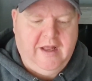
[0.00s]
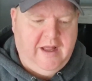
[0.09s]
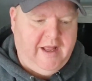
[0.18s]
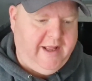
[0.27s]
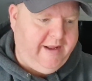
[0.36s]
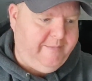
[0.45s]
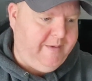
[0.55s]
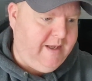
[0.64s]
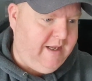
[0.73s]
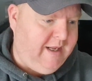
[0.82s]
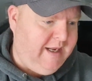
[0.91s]

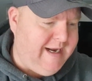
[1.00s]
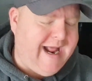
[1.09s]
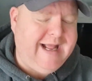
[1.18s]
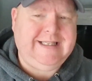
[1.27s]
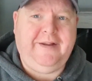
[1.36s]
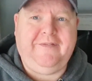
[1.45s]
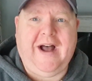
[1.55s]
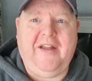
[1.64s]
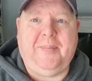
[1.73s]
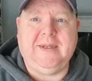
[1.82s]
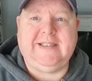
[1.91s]

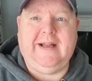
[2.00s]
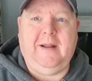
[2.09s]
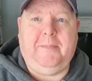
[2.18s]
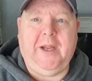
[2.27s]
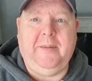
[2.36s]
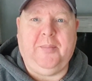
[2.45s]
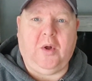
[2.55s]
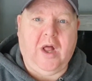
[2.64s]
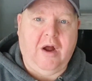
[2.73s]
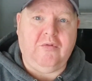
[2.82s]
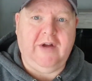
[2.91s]
95% of people
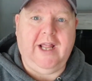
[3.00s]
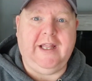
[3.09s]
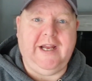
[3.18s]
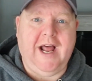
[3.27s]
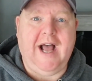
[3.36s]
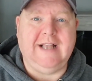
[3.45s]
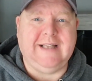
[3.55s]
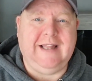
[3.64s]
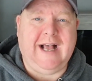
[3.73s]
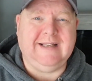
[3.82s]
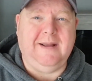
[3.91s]
are really nice,
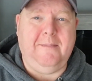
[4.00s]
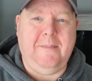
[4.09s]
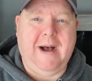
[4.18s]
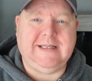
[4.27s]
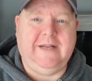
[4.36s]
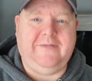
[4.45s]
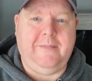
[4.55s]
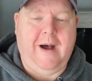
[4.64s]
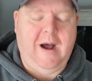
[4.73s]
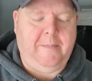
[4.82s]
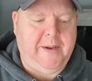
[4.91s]
and that's a massive
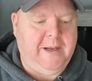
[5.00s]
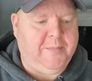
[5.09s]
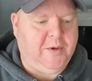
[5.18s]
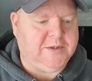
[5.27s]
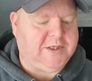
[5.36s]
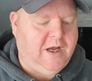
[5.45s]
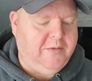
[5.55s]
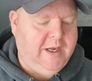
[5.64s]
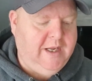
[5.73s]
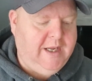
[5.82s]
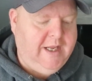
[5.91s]
amount of people. So
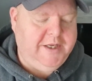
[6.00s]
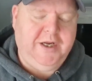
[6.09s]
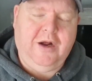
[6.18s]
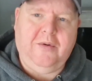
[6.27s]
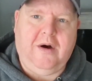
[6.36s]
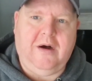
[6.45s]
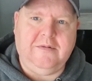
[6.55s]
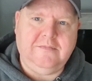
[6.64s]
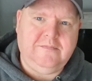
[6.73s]
you know what,